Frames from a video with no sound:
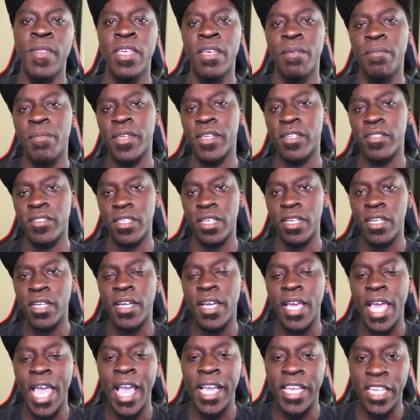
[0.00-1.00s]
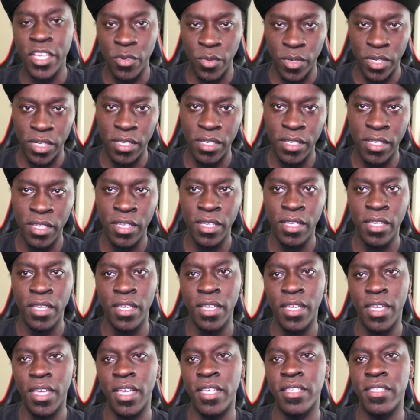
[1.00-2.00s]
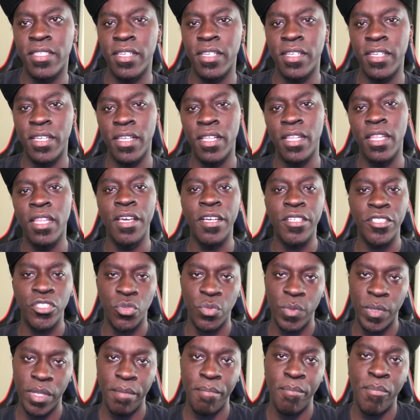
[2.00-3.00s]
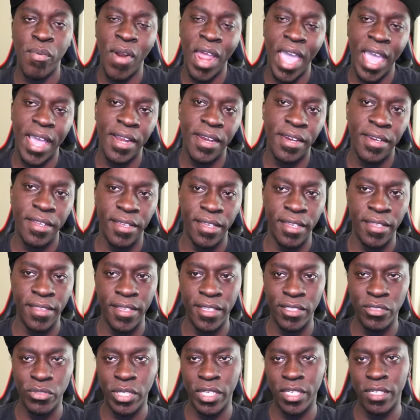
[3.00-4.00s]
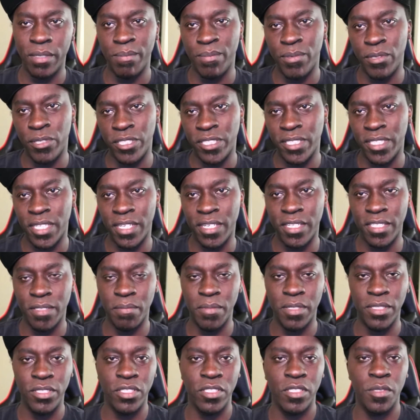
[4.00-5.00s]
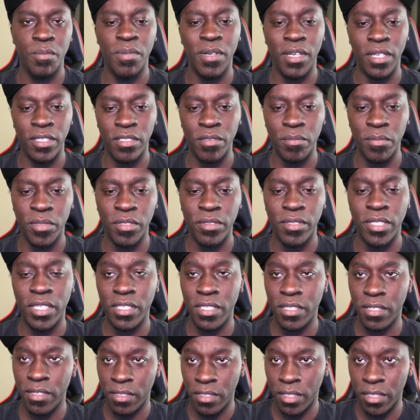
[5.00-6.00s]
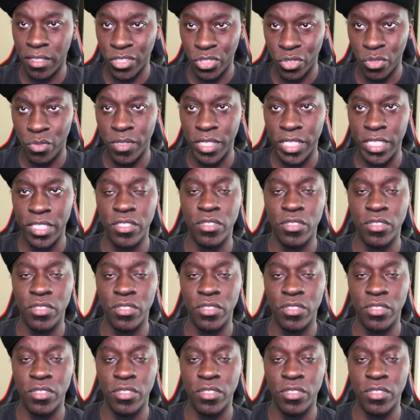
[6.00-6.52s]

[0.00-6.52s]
because Acura is a luxury brand and they try to push that as much as possible, that they're luxurious.